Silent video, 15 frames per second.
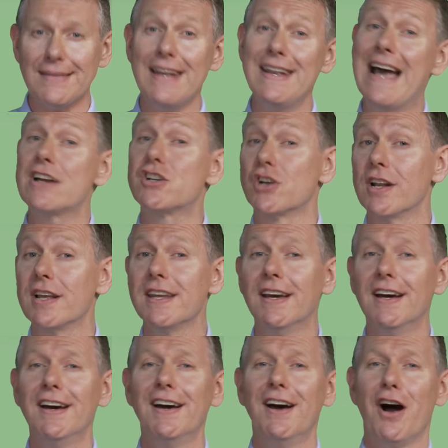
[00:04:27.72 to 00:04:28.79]
Naturally,
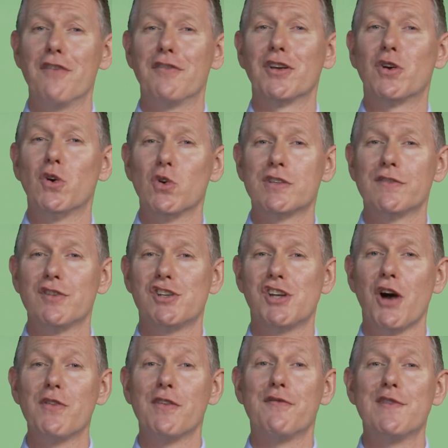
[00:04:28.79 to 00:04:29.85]
over the course of a
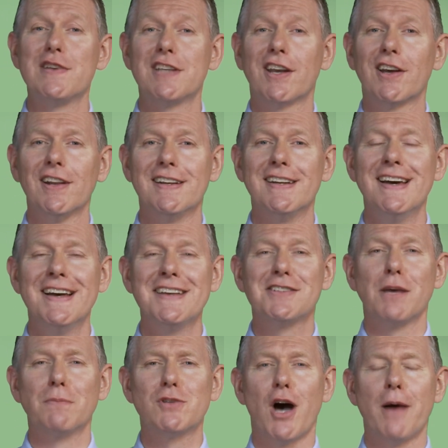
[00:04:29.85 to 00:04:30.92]
show, the physical and
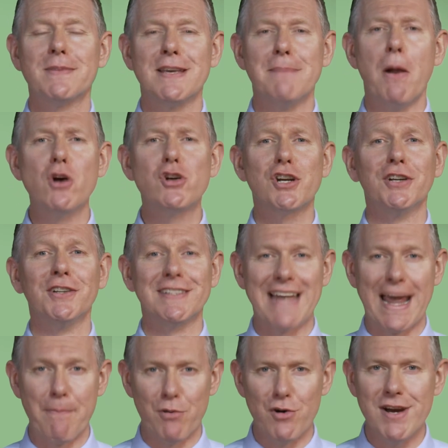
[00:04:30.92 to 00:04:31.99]
sometimes emotional
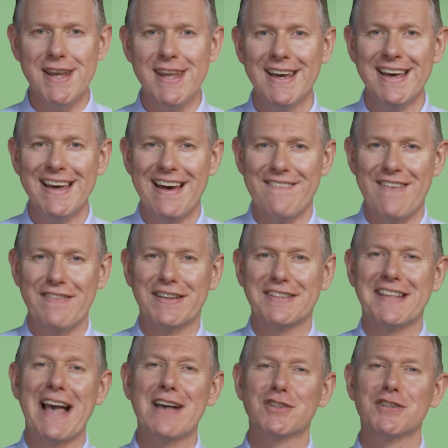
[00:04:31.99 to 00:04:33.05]
debris of having
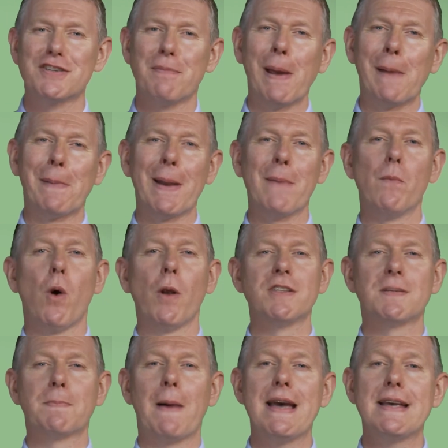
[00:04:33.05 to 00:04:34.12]
thousands of people in one
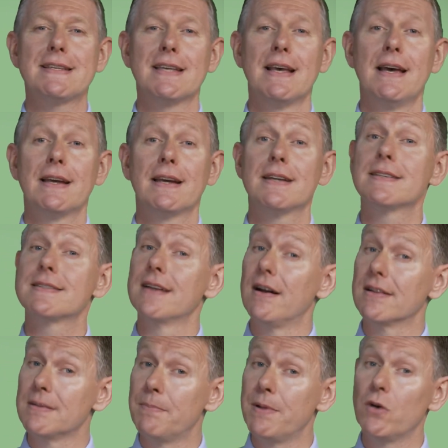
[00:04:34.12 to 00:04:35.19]
space can start
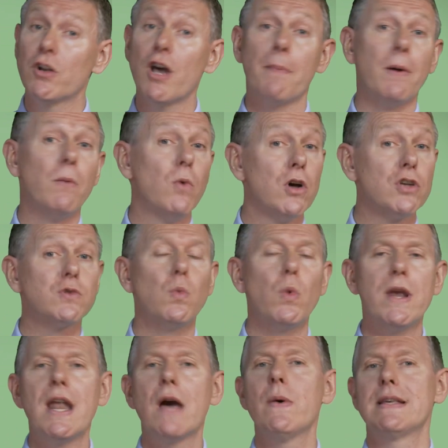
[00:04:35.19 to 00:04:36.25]
to build up, and whilst
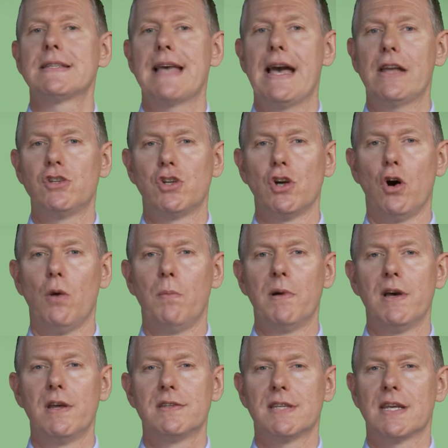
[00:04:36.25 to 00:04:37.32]
we know it's our job
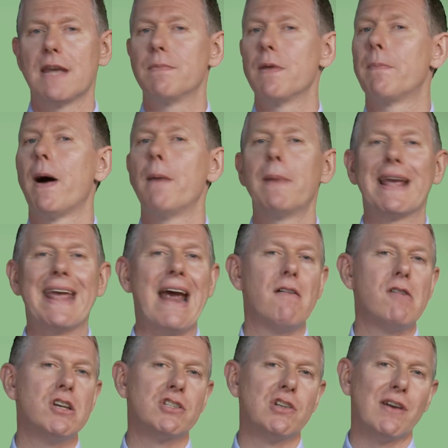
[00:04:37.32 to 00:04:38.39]
to keep the public
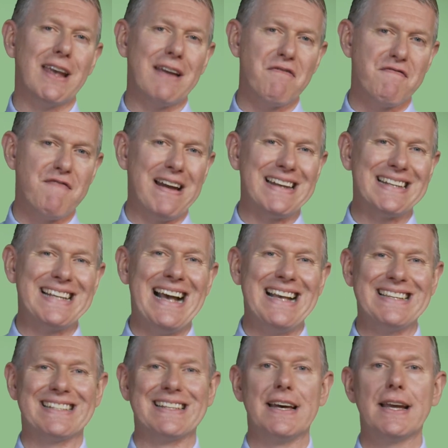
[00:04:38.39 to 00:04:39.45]
areas looking
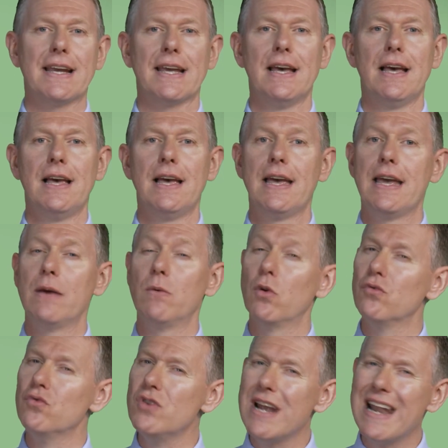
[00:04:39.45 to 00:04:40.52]
fantastic, it will
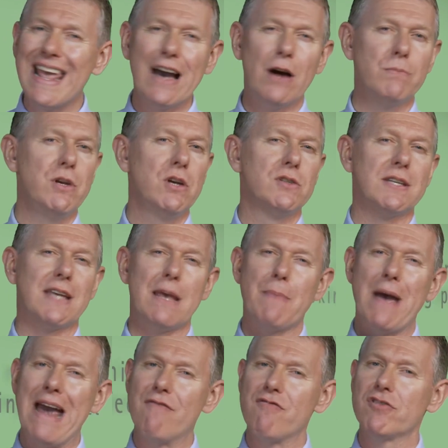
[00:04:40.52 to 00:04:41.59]
really help you to keep
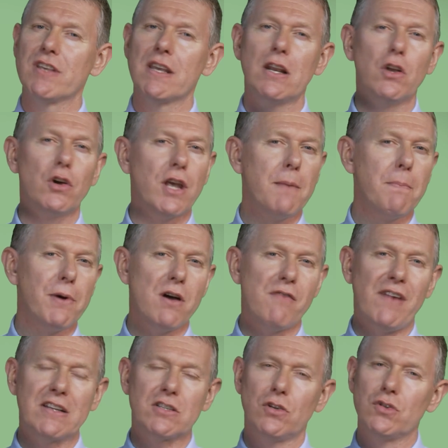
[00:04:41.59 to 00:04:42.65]
everything looking
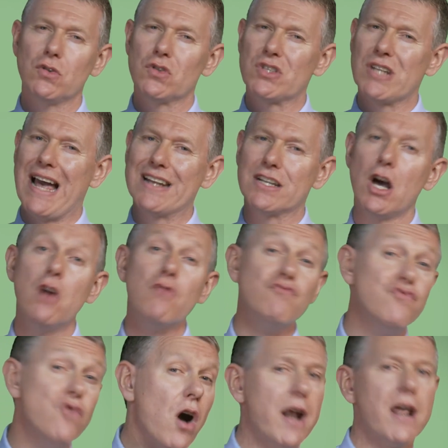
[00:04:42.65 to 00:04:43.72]
perfect on your stand
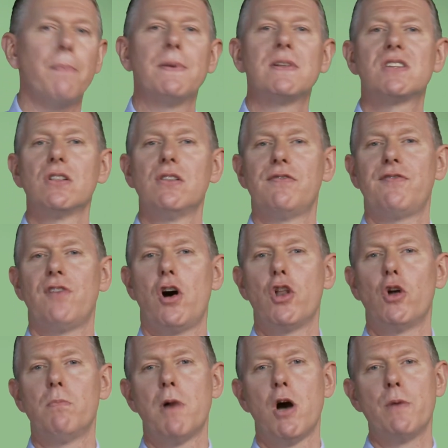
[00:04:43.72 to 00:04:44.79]
right up until the
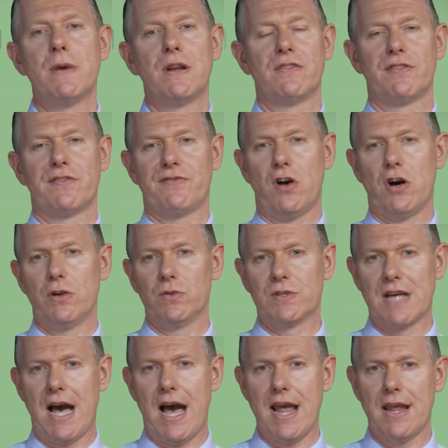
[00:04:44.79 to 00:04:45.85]
final moment of the final
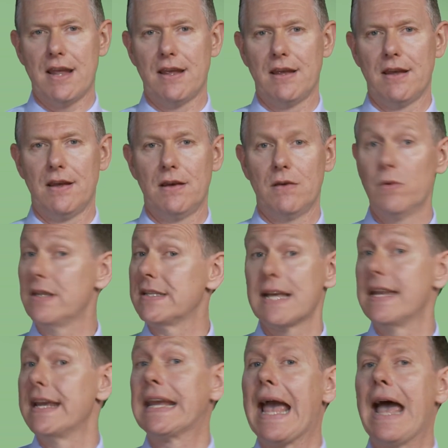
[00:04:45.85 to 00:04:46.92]
day. We can tell
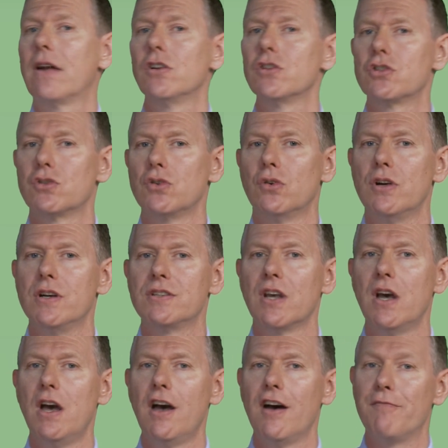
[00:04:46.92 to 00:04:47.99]
you countless stories
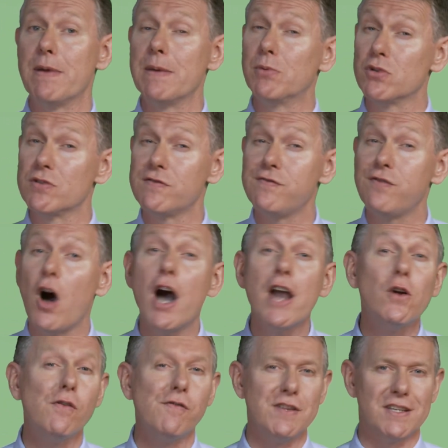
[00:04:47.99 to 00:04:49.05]
of people's
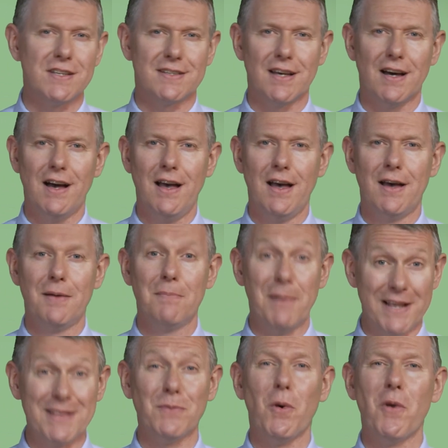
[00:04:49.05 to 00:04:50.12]
final visitor
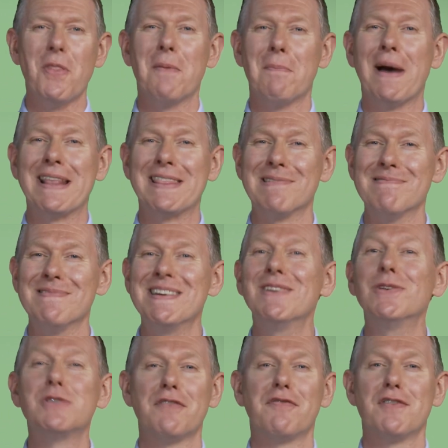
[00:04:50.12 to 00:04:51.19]
being the one that made the
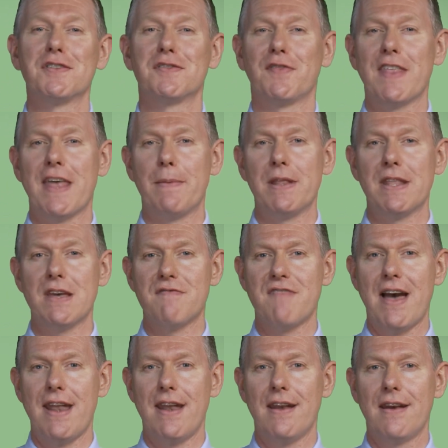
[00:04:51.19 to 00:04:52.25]
real difference for them at the
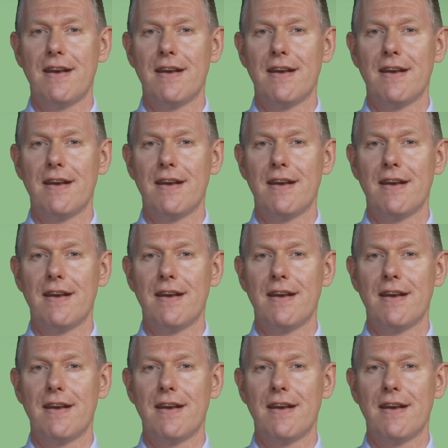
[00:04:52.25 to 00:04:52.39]
event.